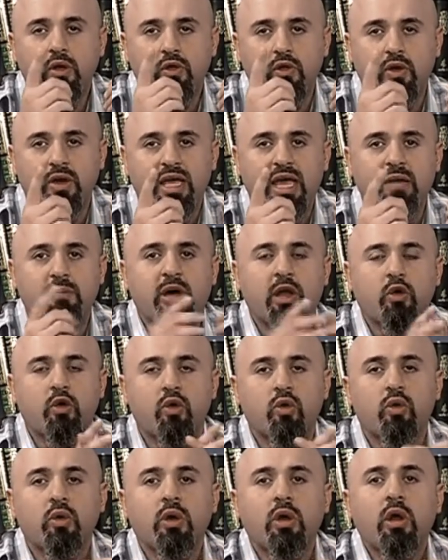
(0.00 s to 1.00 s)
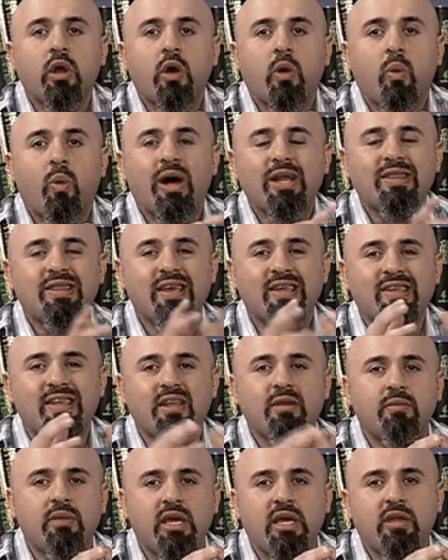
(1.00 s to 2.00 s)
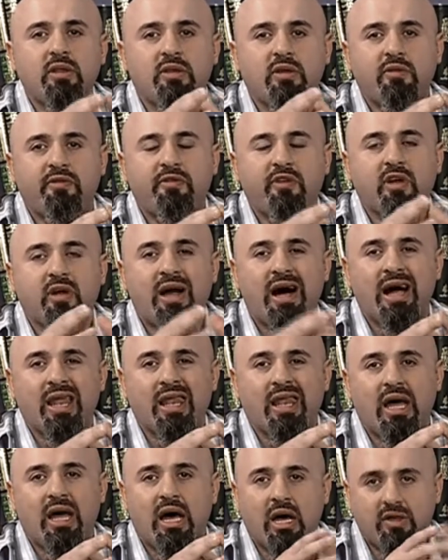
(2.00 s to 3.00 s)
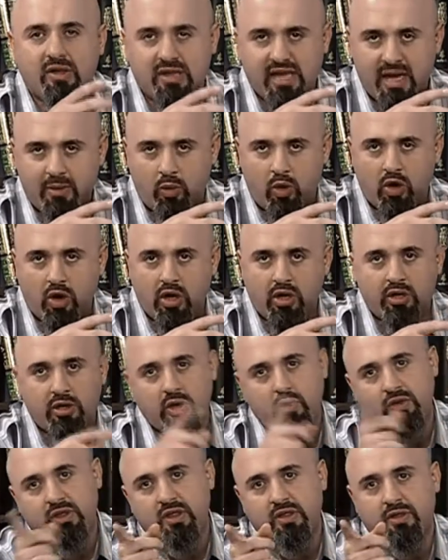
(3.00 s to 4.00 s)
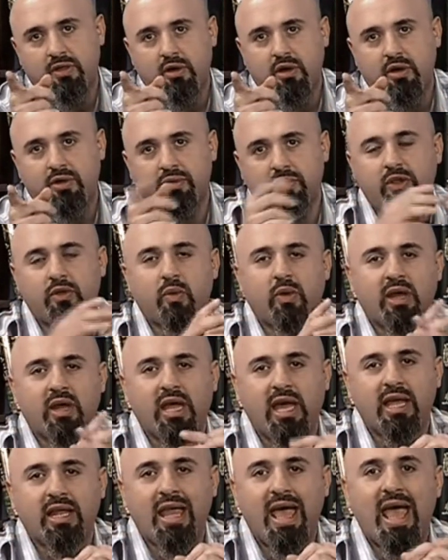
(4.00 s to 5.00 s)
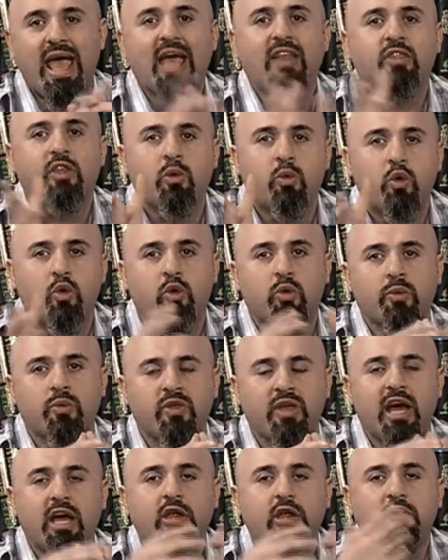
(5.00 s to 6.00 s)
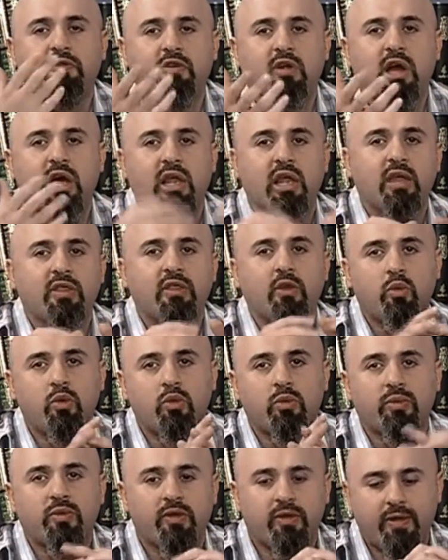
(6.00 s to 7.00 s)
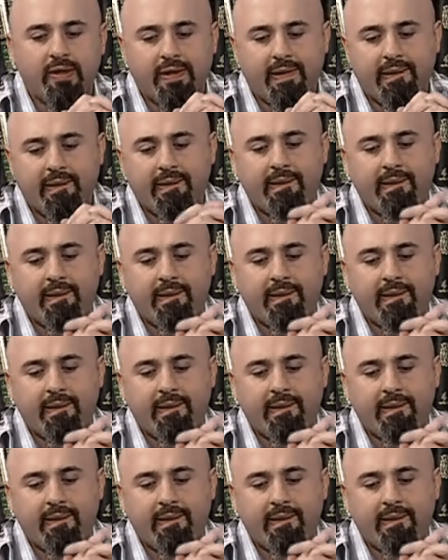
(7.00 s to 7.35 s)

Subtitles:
So again, Manu, what does it mean to fear Allah? Same word, uses Surah 328, and the wombs. How do you fear Allah in the wombs?